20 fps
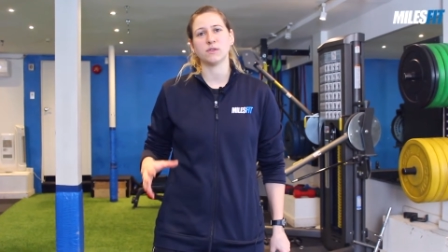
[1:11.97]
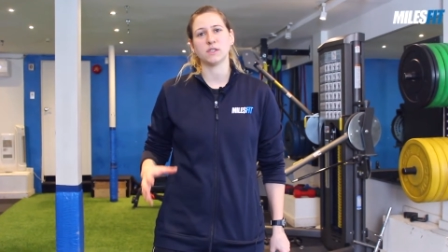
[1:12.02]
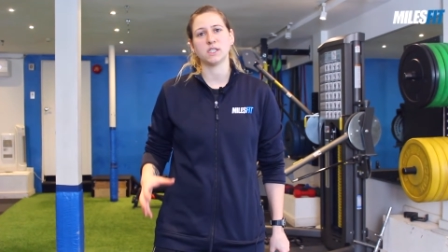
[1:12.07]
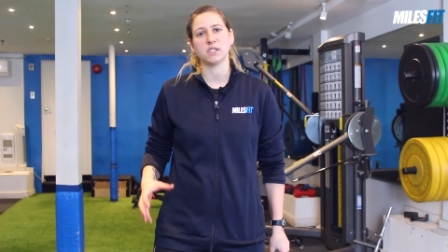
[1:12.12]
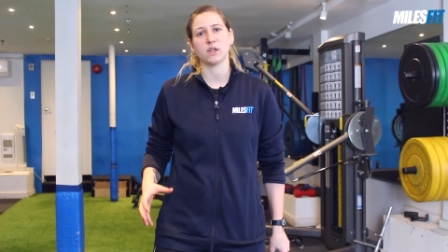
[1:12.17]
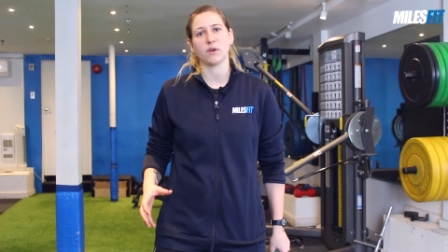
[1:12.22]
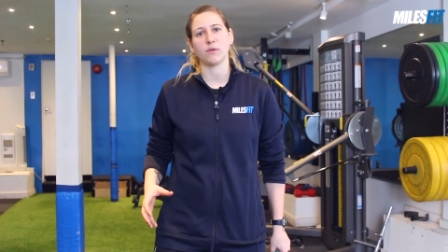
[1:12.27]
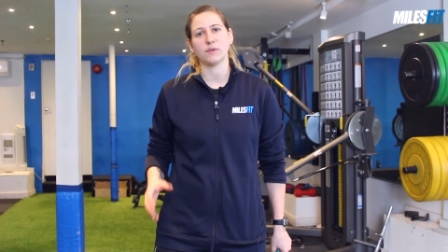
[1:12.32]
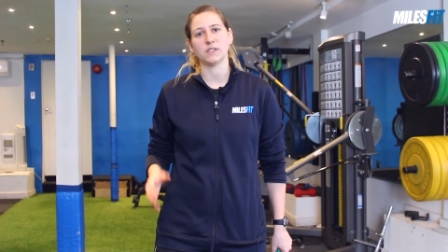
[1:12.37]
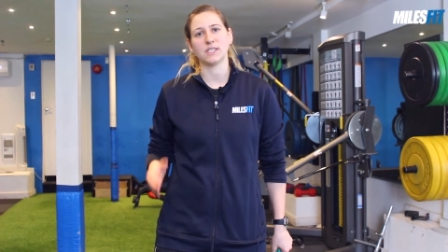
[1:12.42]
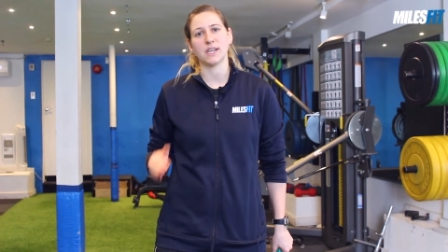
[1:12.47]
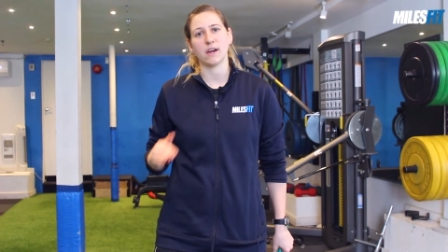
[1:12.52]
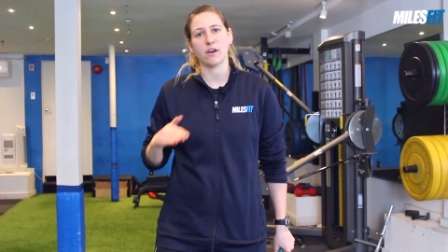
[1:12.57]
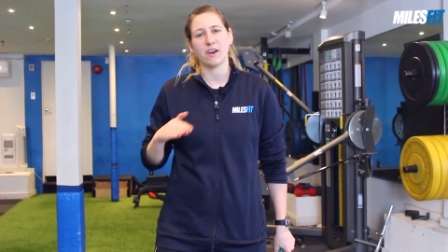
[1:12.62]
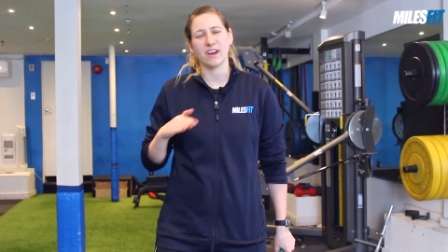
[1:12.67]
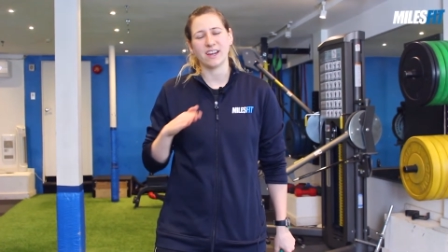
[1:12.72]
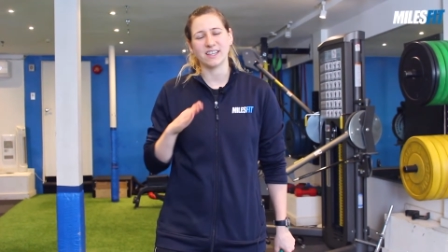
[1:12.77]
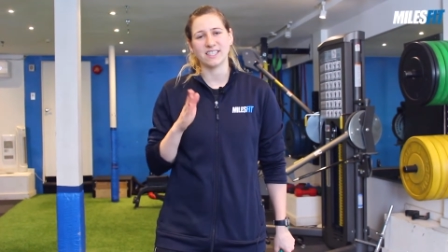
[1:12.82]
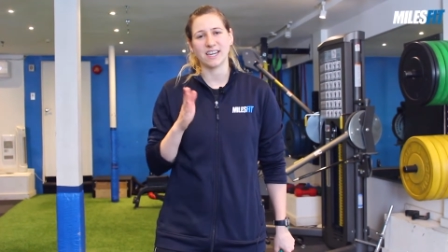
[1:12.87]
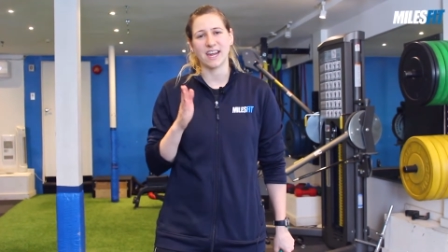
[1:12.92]
a surface
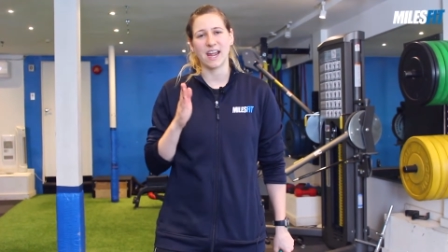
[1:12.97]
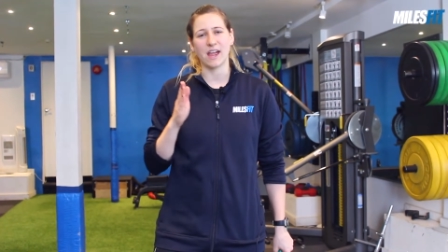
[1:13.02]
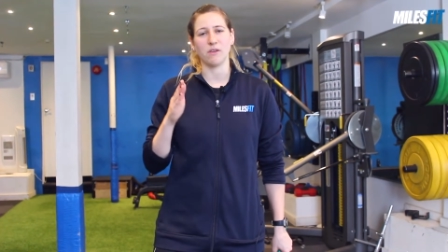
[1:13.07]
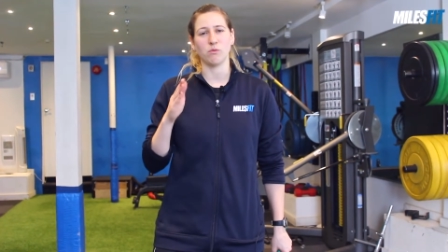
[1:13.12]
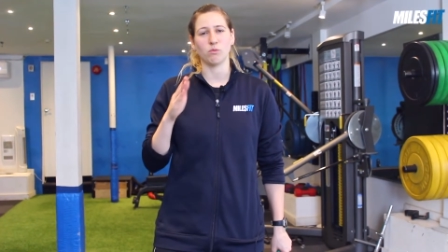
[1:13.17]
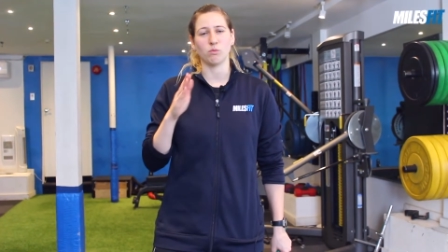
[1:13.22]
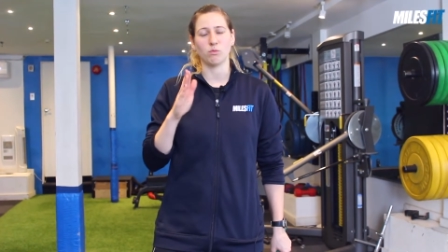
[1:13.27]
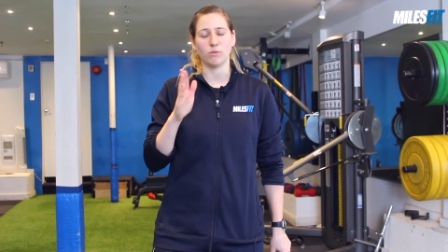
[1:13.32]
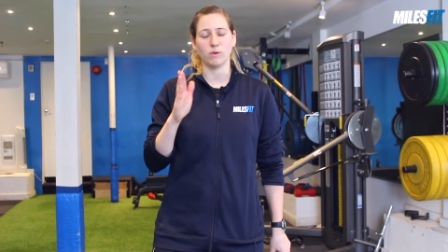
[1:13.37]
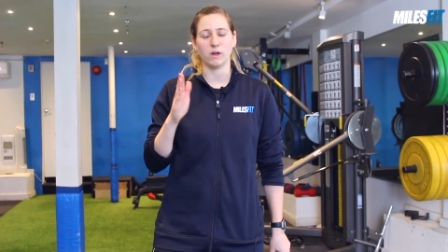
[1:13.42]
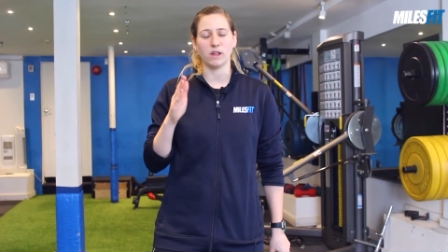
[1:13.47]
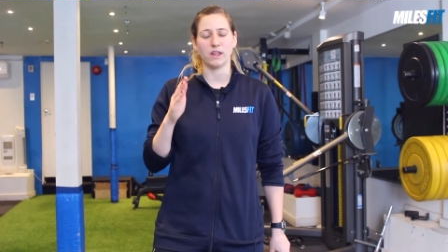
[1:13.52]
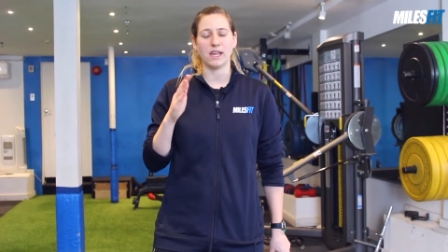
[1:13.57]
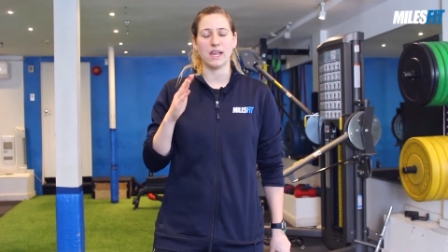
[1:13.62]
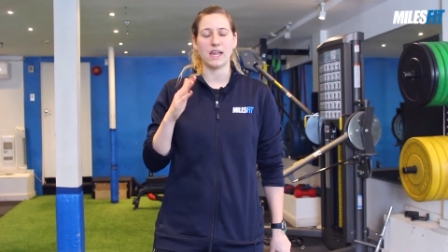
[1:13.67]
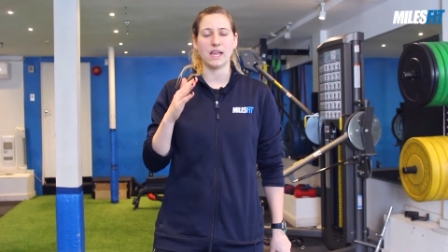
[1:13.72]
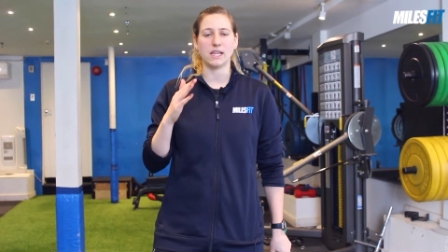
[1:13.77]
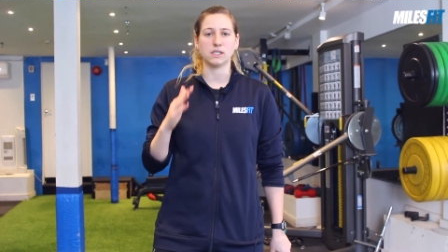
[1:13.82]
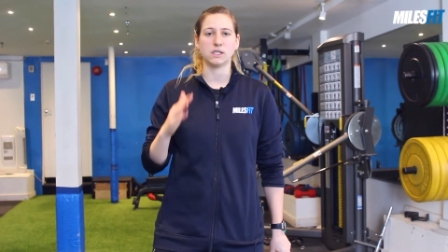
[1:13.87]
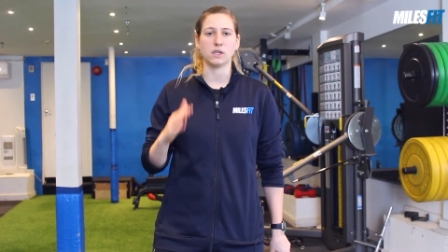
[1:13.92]
area to get
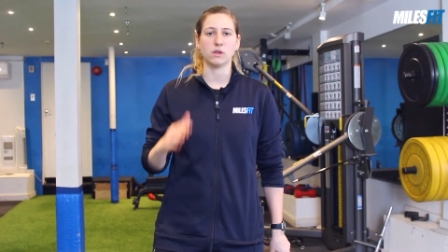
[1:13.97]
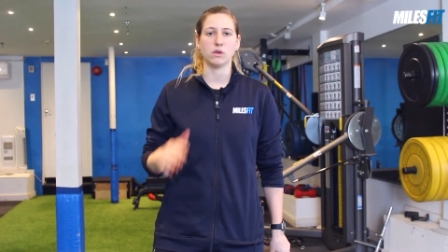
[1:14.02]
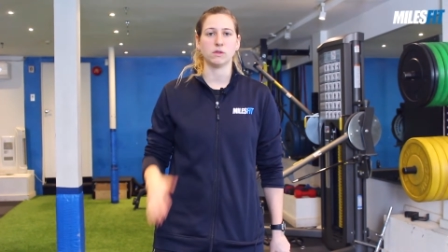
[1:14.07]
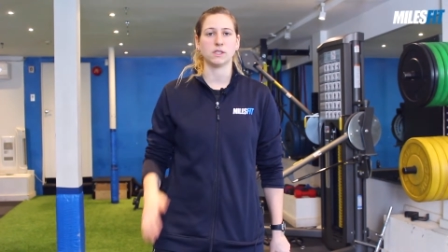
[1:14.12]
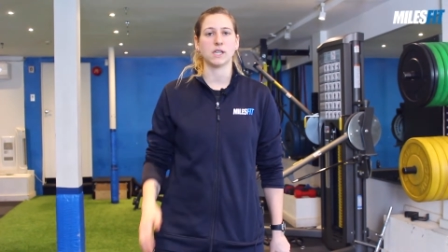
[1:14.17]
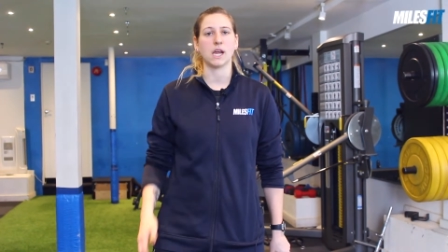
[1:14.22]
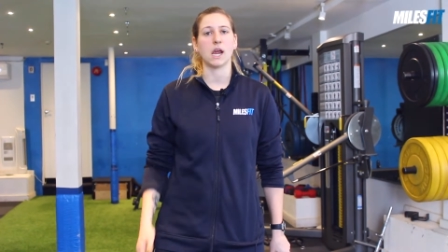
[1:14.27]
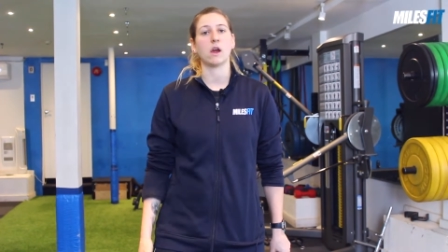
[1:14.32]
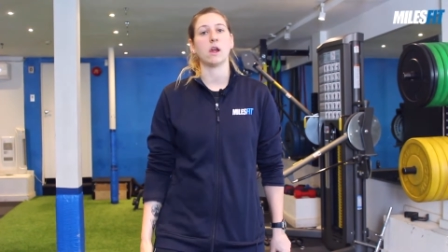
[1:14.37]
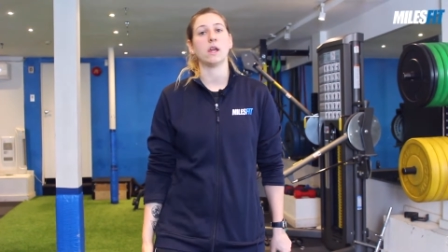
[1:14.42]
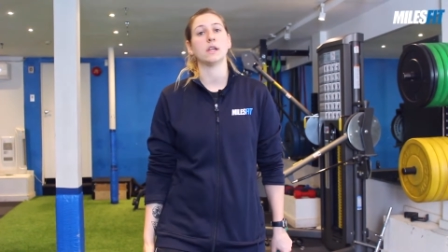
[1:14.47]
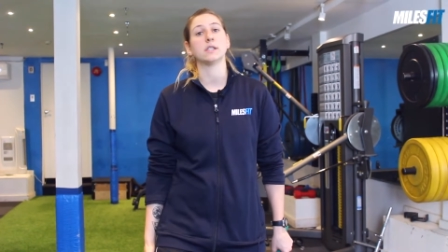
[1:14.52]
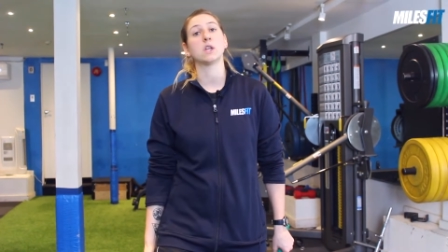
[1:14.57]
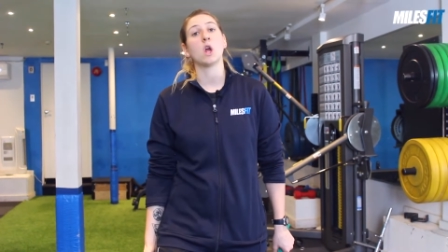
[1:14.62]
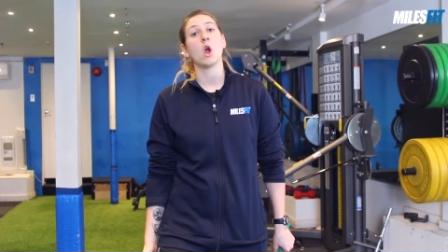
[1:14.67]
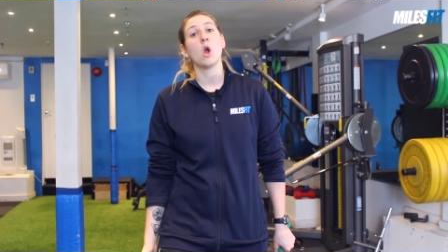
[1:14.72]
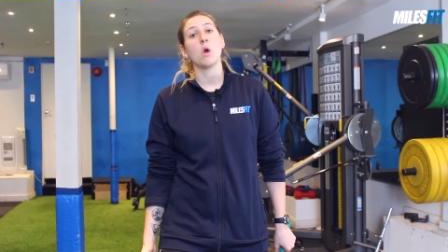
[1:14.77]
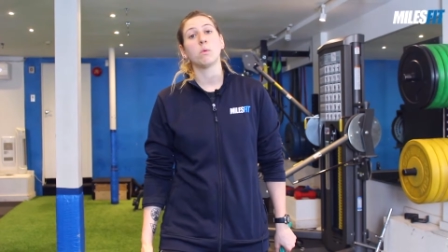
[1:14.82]
really into those areas